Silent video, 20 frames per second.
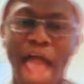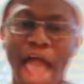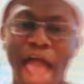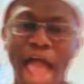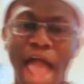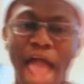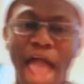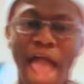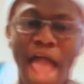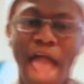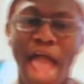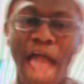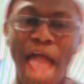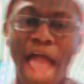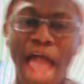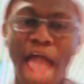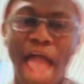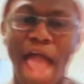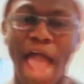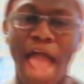
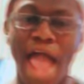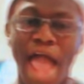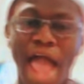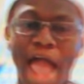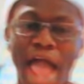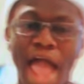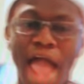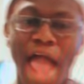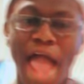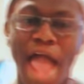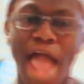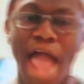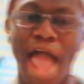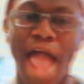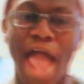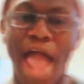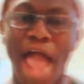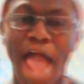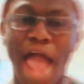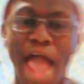
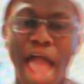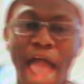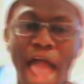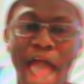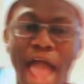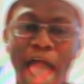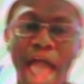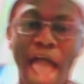(no one is talking)